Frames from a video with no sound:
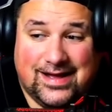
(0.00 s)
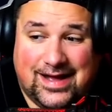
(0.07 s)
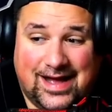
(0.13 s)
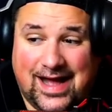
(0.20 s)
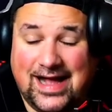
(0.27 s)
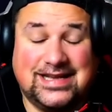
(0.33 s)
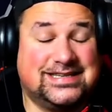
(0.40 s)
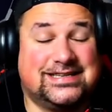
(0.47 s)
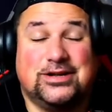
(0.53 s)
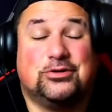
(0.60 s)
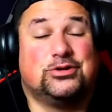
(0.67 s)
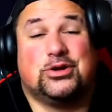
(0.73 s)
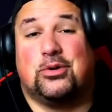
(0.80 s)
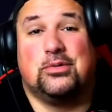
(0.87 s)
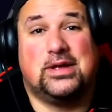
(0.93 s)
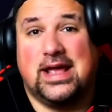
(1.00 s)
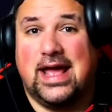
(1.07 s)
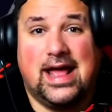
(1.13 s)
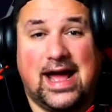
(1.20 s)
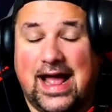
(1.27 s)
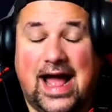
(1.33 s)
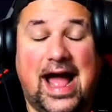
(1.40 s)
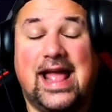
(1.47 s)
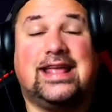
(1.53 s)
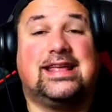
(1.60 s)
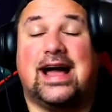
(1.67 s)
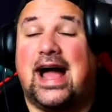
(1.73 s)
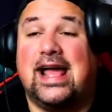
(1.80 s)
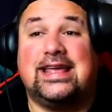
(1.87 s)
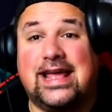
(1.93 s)
I still don't get.
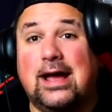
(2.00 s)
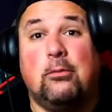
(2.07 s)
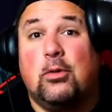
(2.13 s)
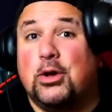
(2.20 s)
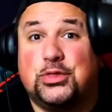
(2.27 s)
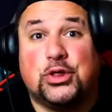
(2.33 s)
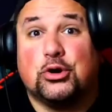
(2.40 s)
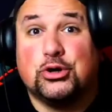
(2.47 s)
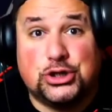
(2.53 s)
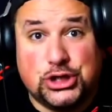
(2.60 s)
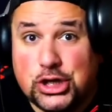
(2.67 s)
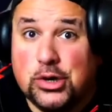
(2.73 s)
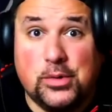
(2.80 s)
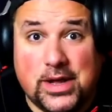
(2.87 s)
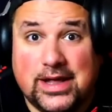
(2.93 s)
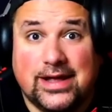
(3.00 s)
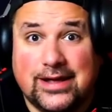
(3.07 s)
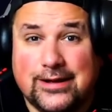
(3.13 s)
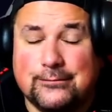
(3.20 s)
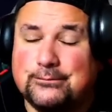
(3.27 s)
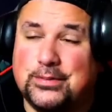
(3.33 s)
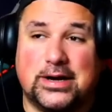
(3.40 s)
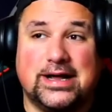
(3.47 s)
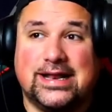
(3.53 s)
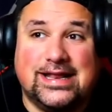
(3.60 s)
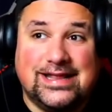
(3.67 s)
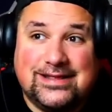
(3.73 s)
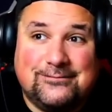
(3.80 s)
I get what they're doing, but